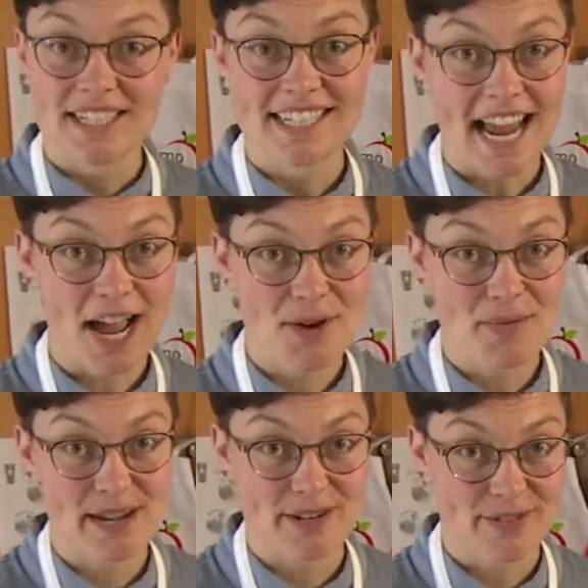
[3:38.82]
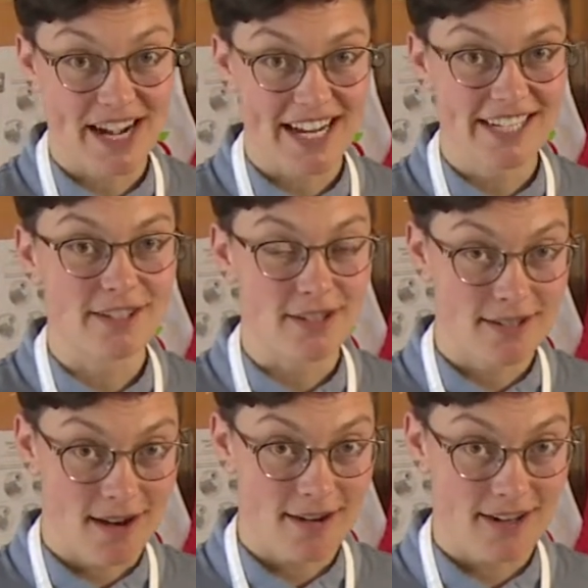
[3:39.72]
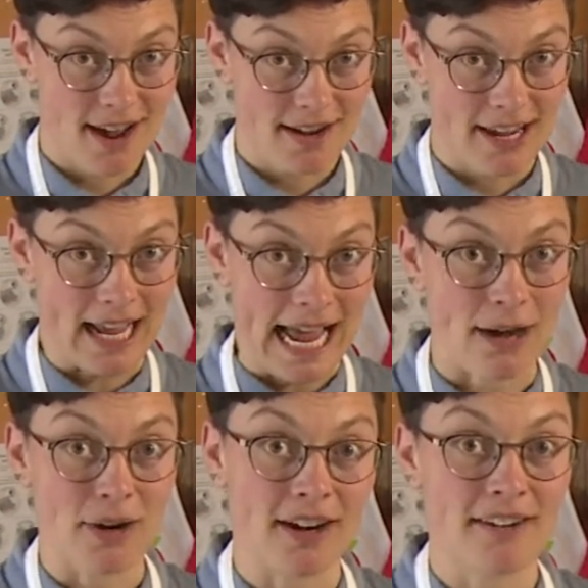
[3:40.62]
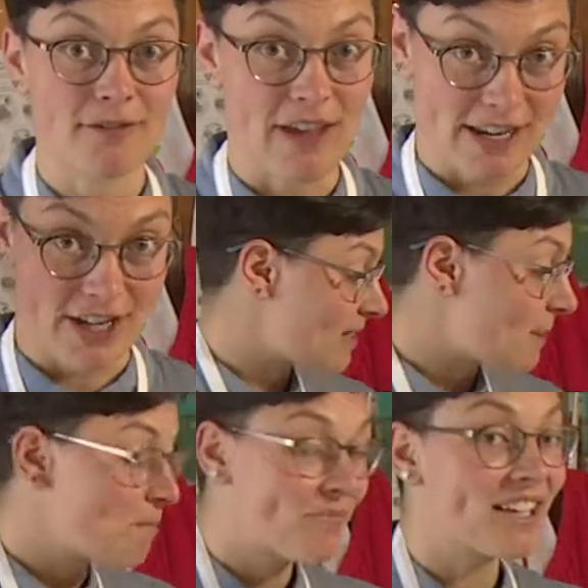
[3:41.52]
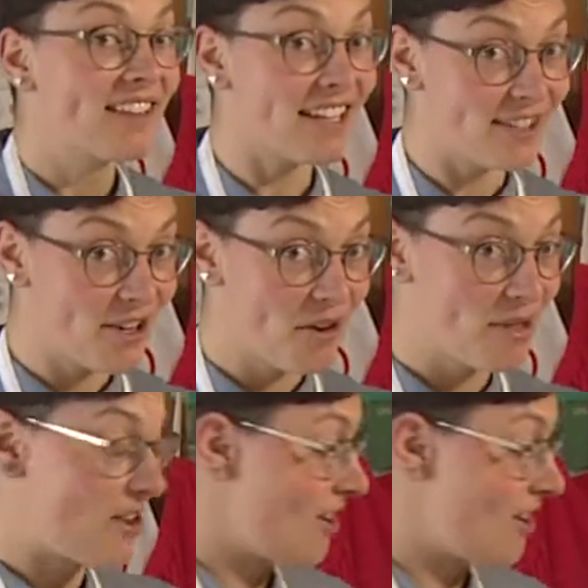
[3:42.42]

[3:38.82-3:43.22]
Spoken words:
now we are ready to start cutting our veggies. Let's start with our